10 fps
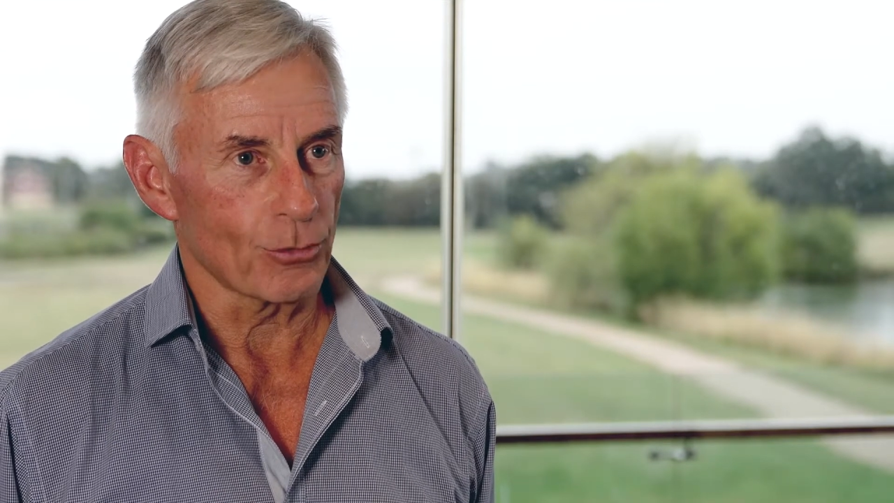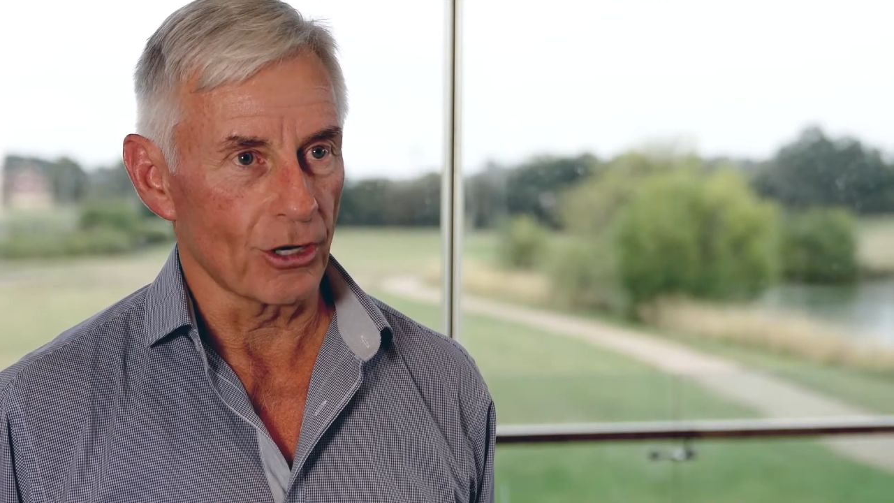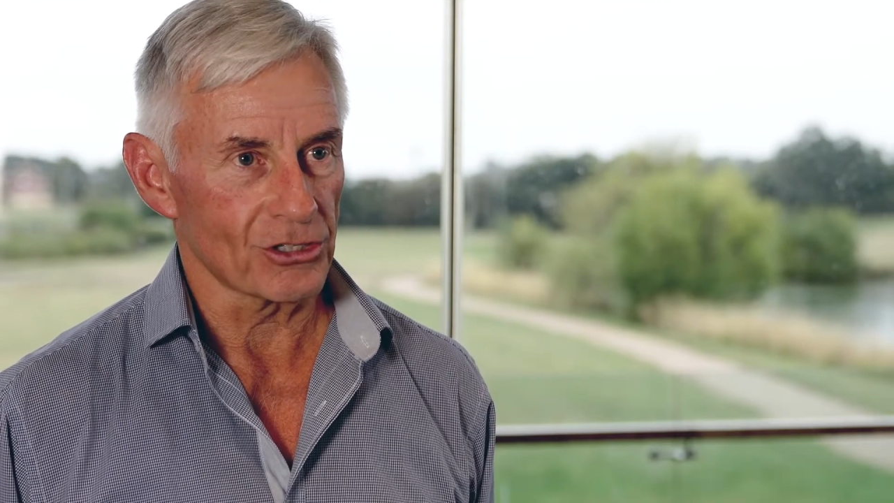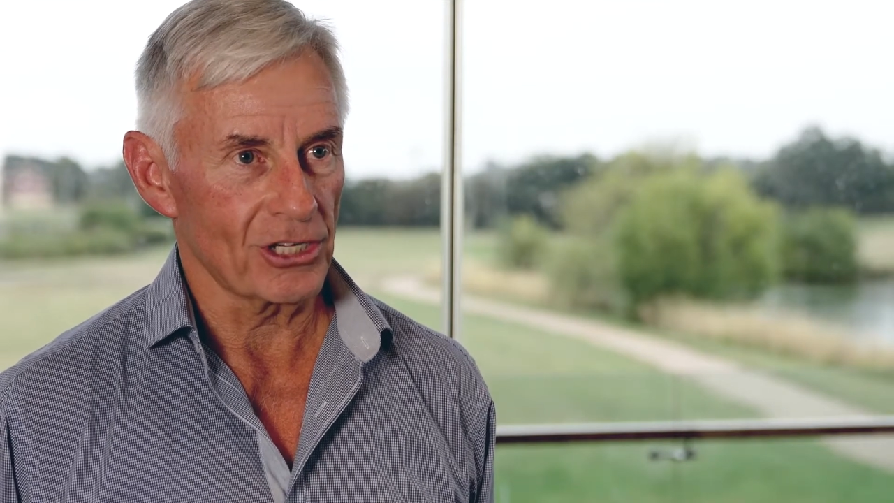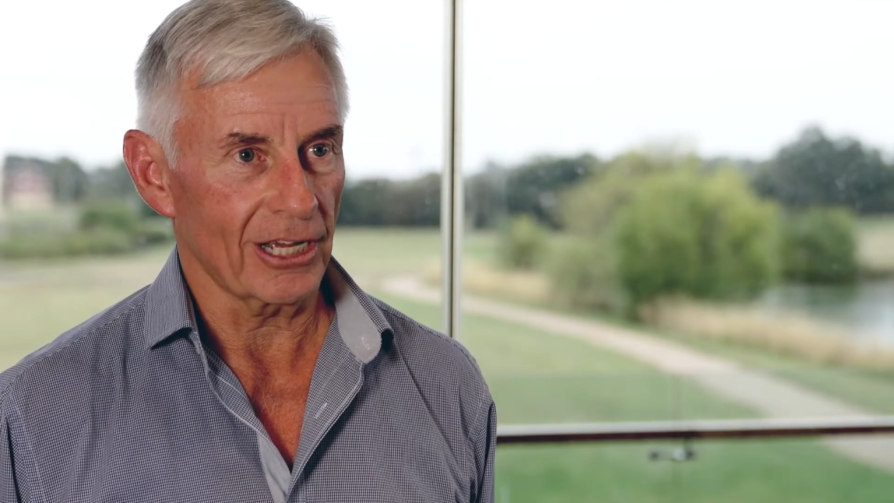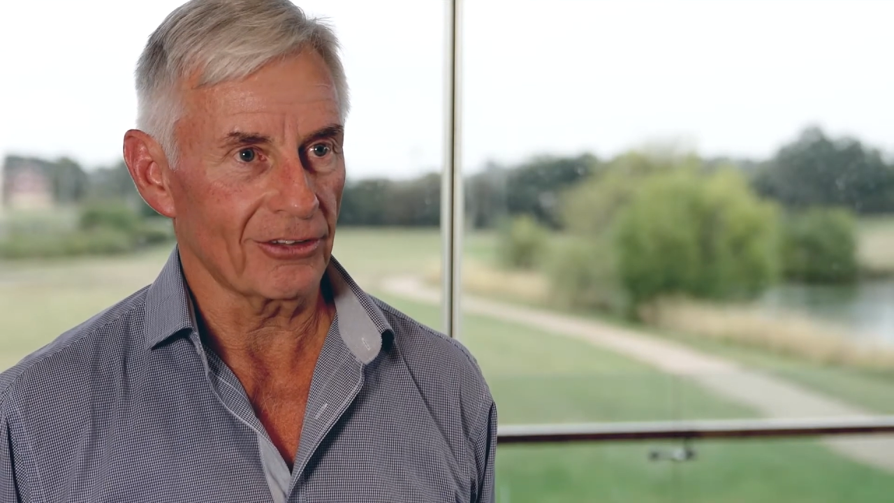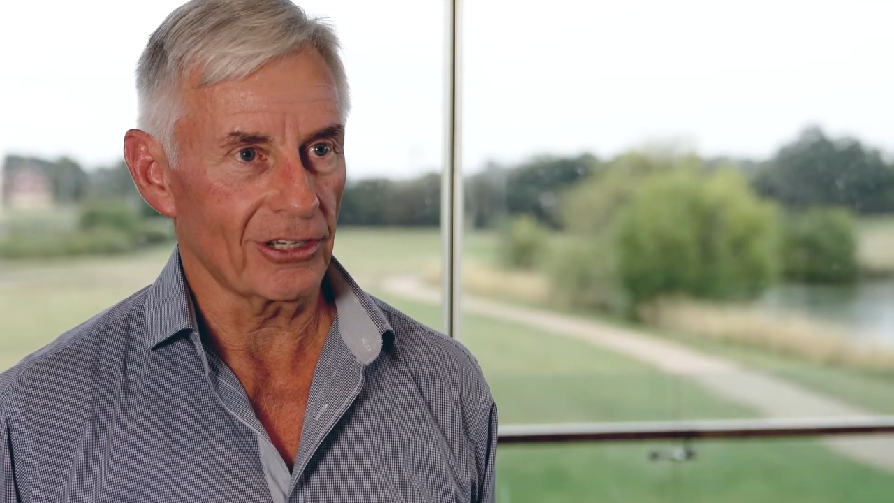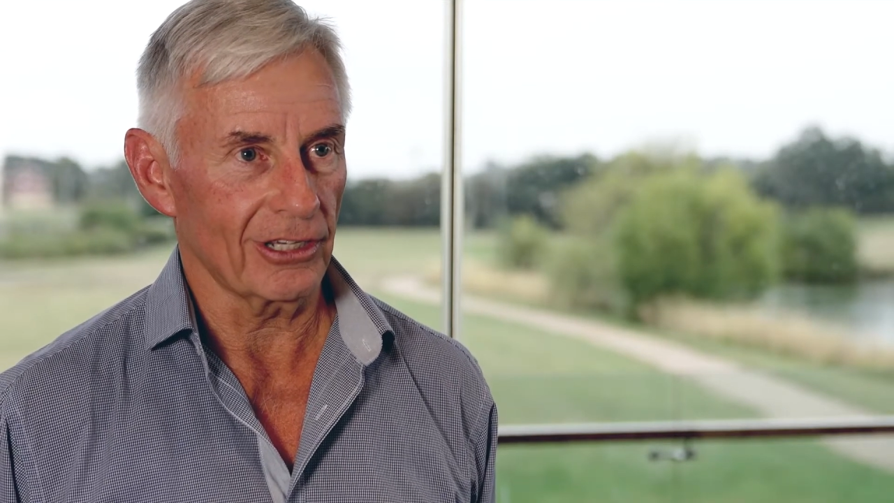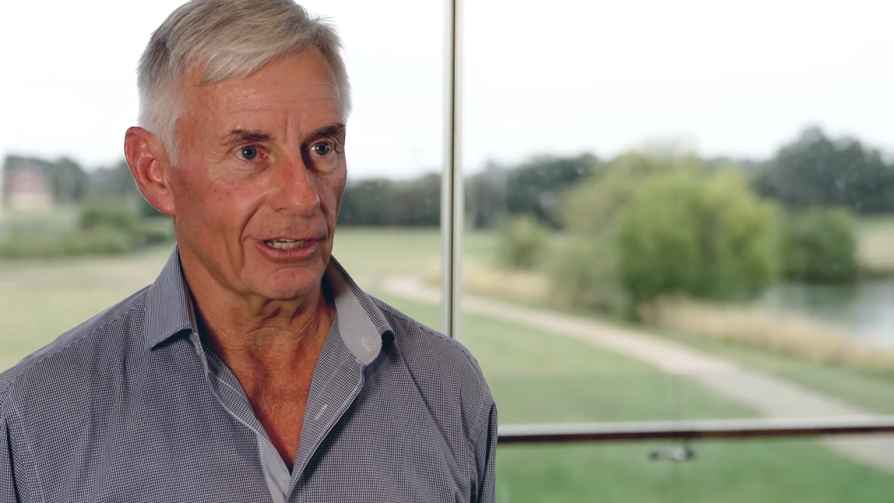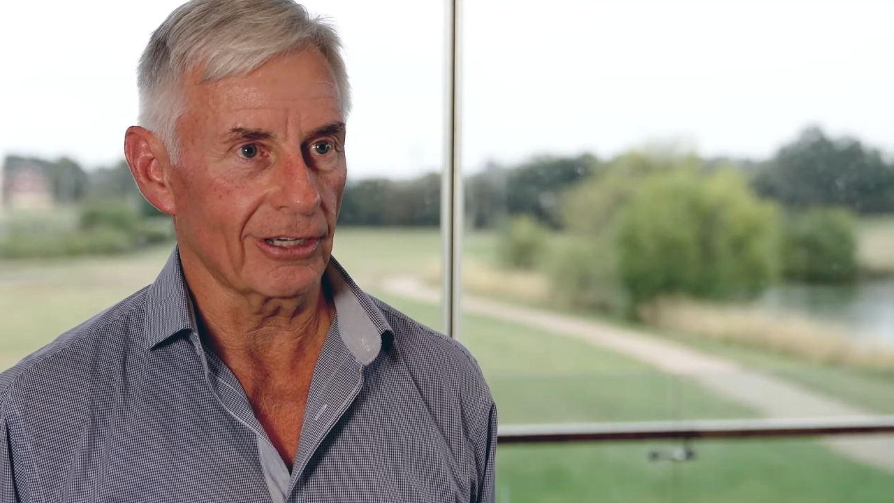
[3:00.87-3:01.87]
when I was down
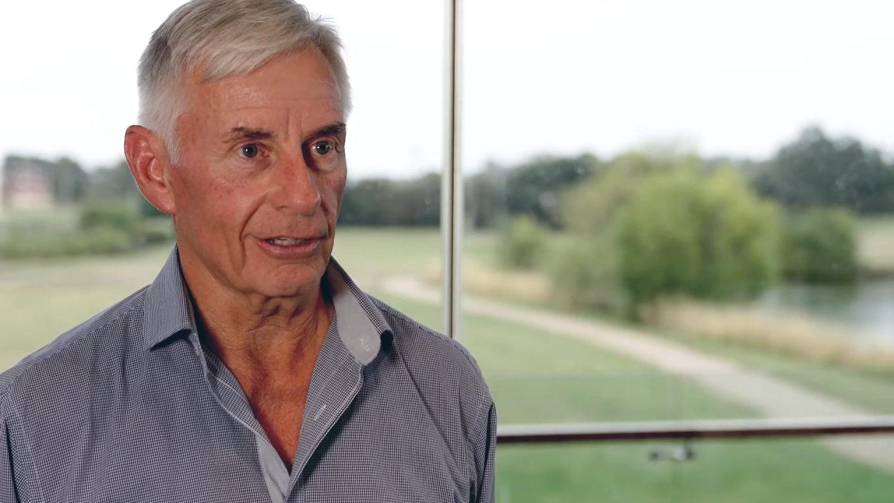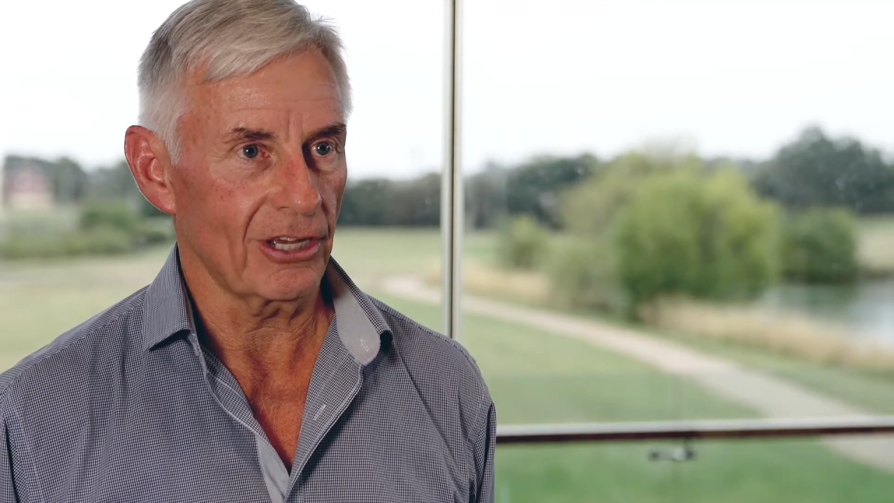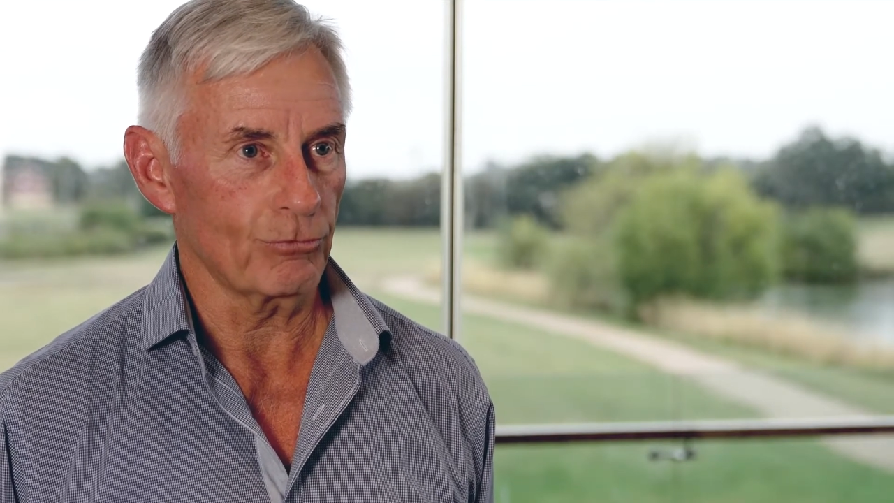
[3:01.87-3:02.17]
there,